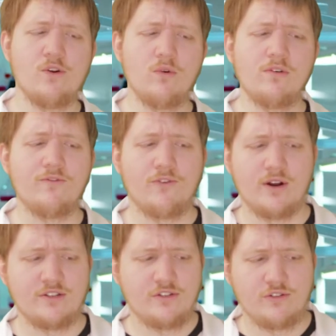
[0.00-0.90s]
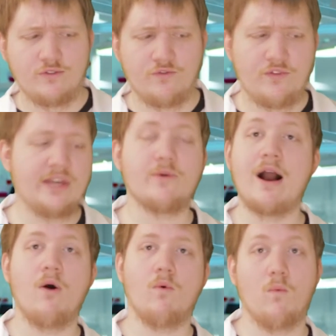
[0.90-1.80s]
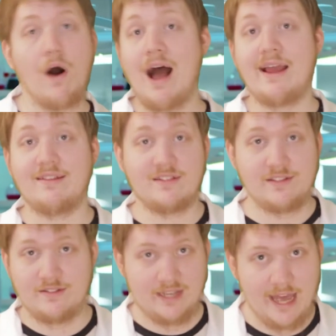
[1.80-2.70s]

In order for us to figure out why this is the